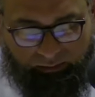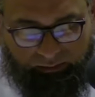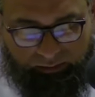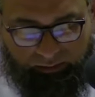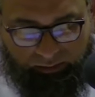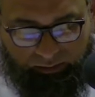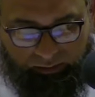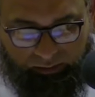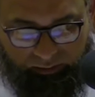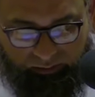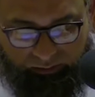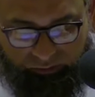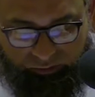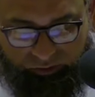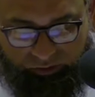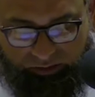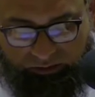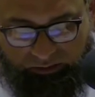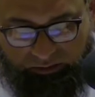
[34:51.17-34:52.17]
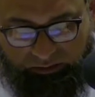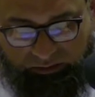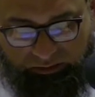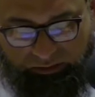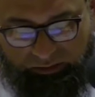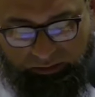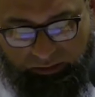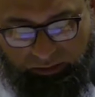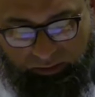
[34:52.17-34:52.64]
the
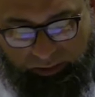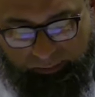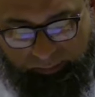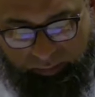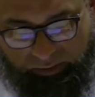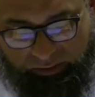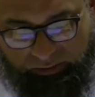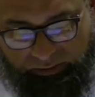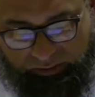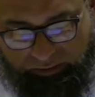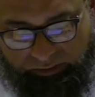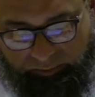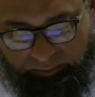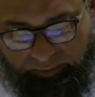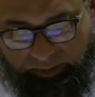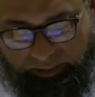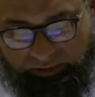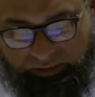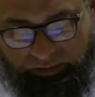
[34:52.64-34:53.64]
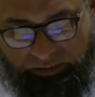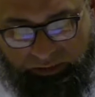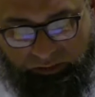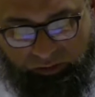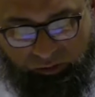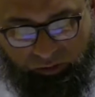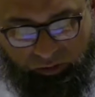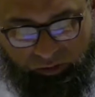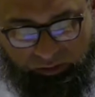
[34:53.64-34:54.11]
jinn's
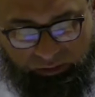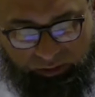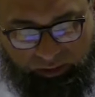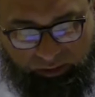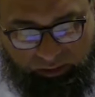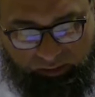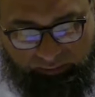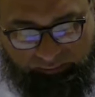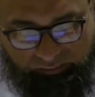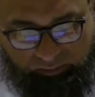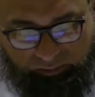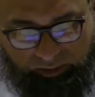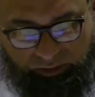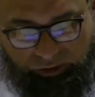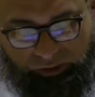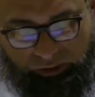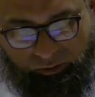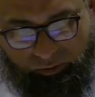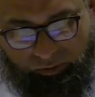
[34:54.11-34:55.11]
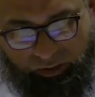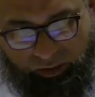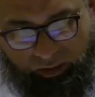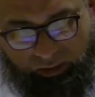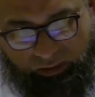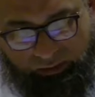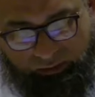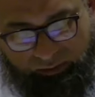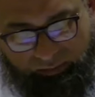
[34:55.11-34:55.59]
participation or their information
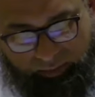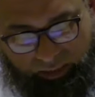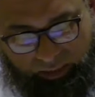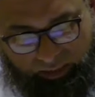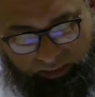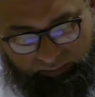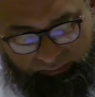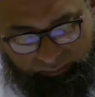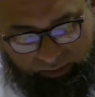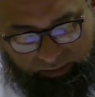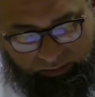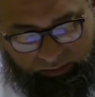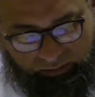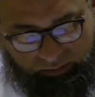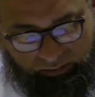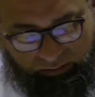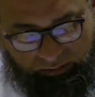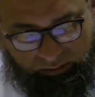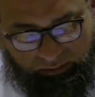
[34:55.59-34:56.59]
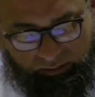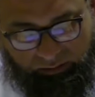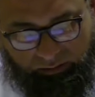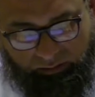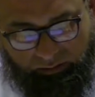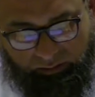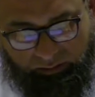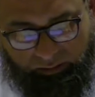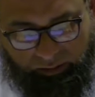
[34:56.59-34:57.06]
regarding the Battle of Badr,
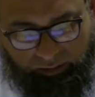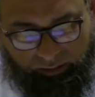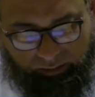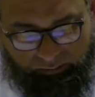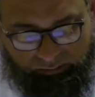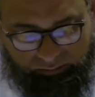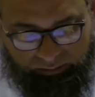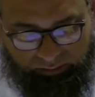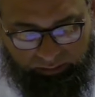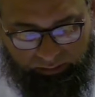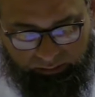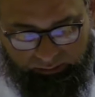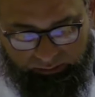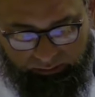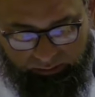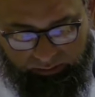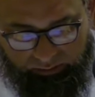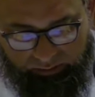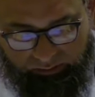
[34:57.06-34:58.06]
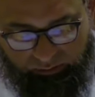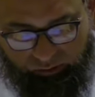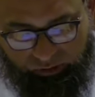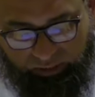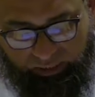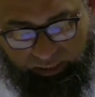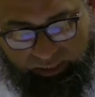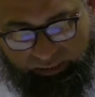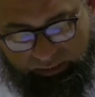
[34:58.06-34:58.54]
the
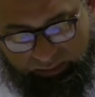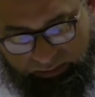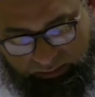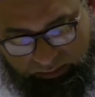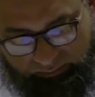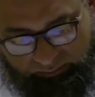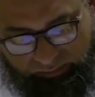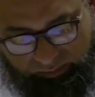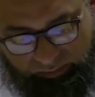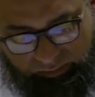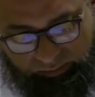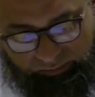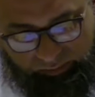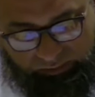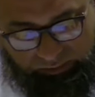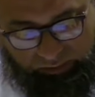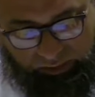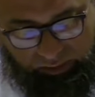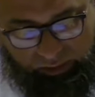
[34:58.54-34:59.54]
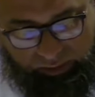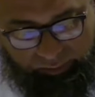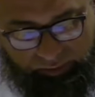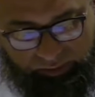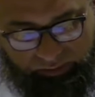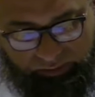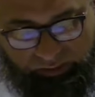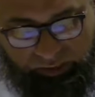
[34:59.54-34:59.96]
shahadat of some of the Sahaba,